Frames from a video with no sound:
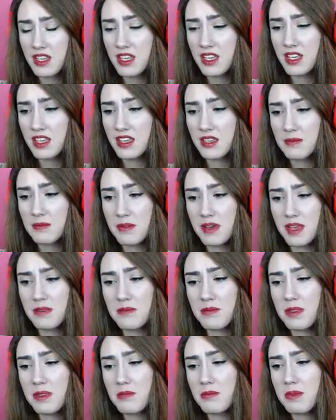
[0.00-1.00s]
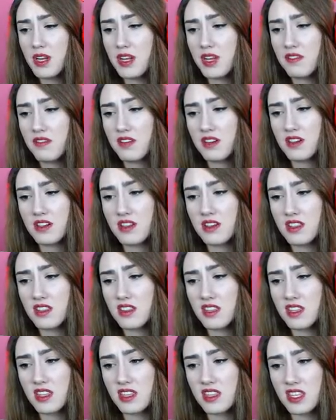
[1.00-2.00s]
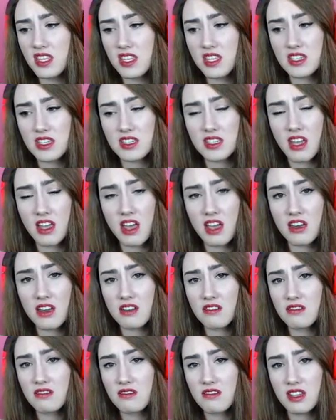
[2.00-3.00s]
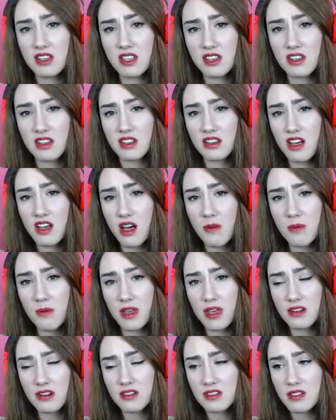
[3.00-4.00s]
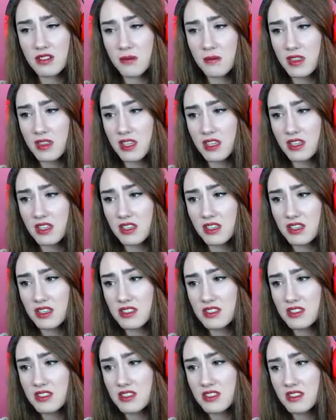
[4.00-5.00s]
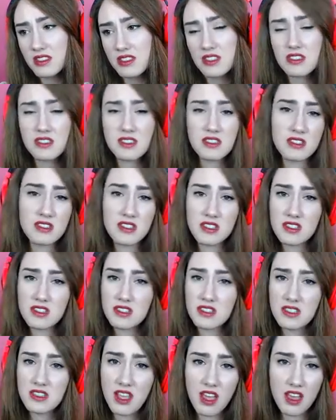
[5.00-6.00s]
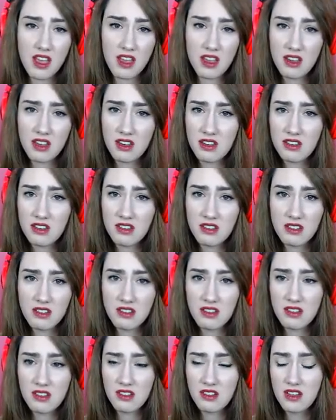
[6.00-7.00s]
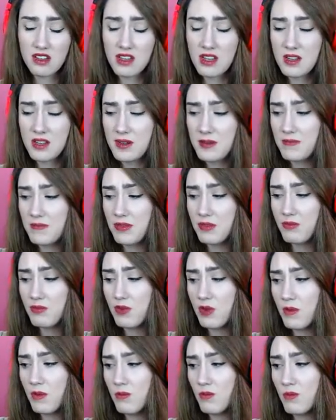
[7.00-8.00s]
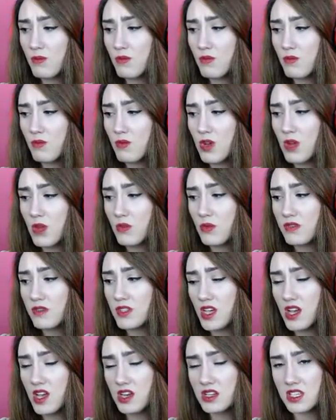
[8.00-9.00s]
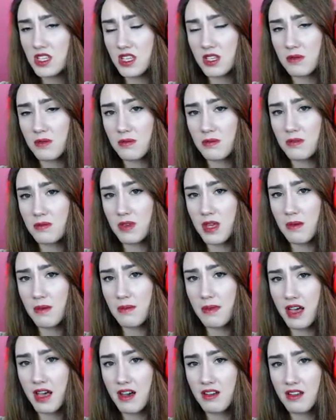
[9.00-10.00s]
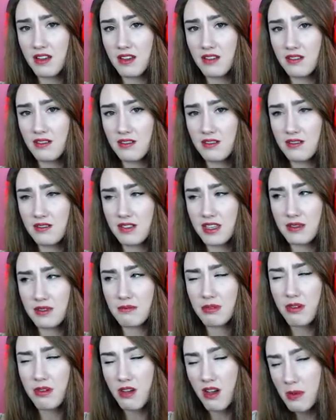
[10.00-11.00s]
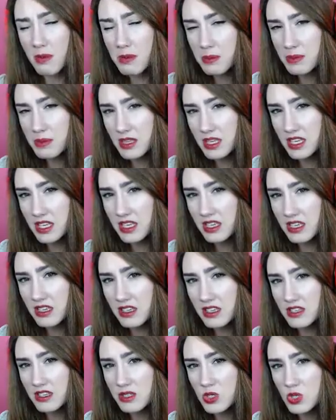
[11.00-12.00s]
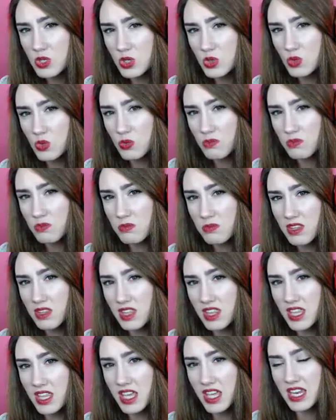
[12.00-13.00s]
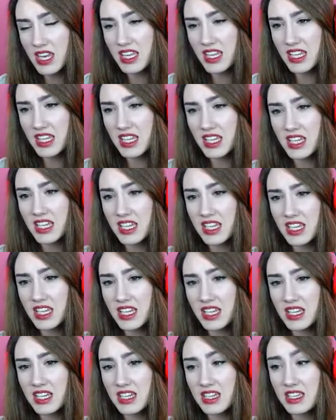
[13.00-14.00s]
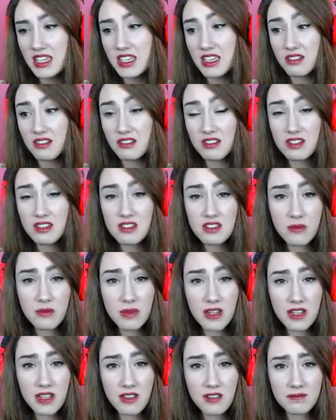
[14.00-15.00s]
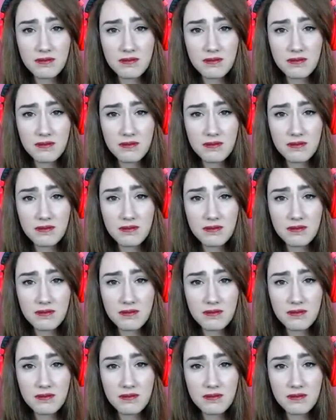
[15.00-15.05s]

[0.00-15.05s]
It might be better for her to think that he died in combat or something, because this is just sad. From what we've talked to him about, we can probably assume that he killed somebody.